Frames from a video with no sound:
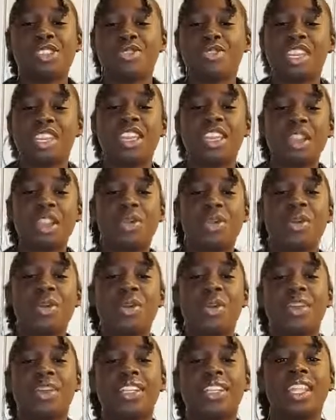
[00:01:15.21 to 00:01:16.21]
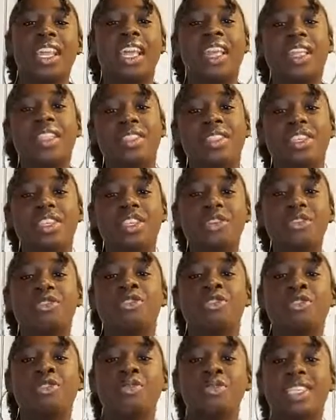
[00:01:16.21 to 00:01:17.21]
You can go on the
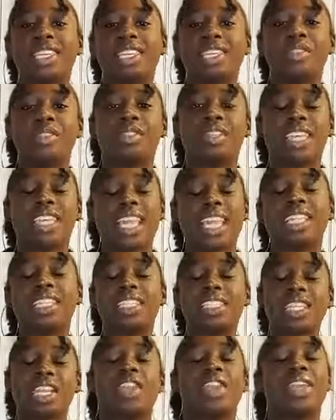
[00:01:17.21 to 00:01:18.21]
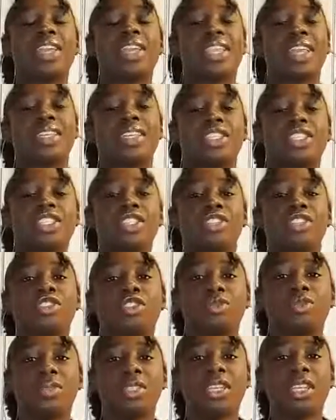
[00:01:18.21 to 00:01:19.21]
YouTube channel, the Kaylin's Caring Connection
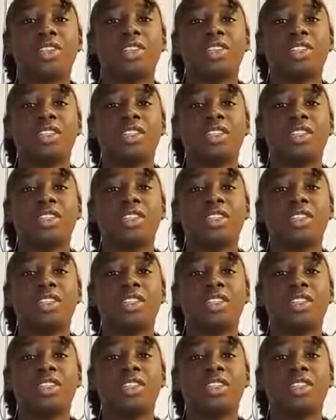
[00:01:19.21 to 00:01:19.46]
YouTube channel,